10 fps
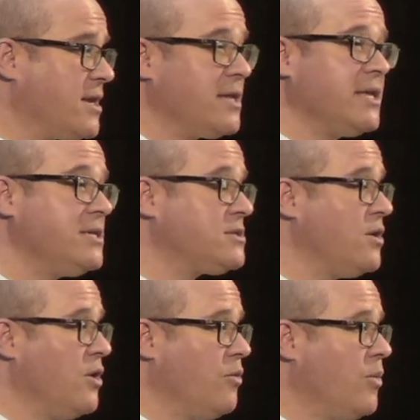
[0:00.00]
at least
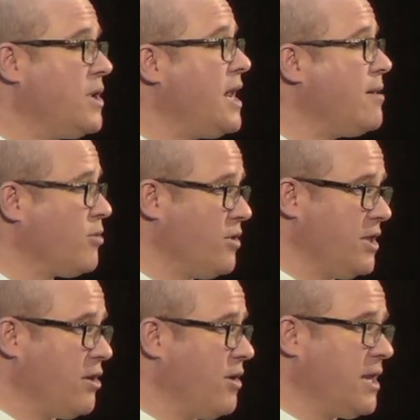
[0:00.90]
what neighborhood
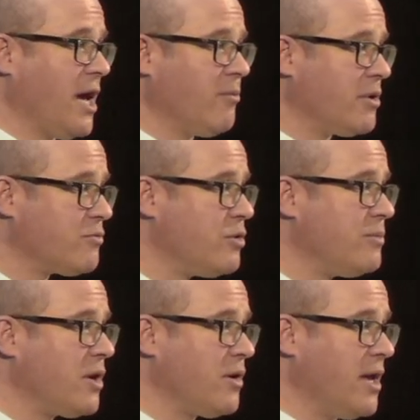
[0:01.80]
they're in, not what room
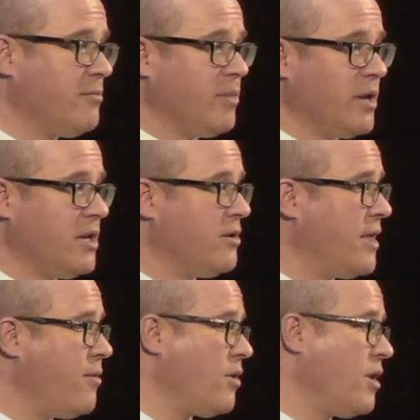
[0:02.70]
they're in, but
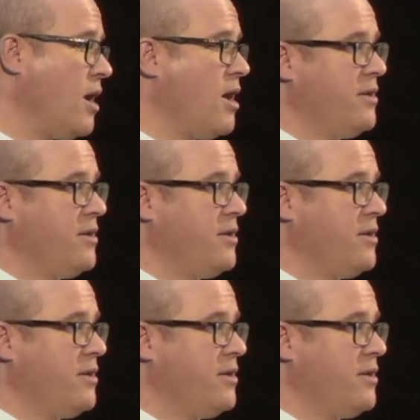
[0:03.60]
they were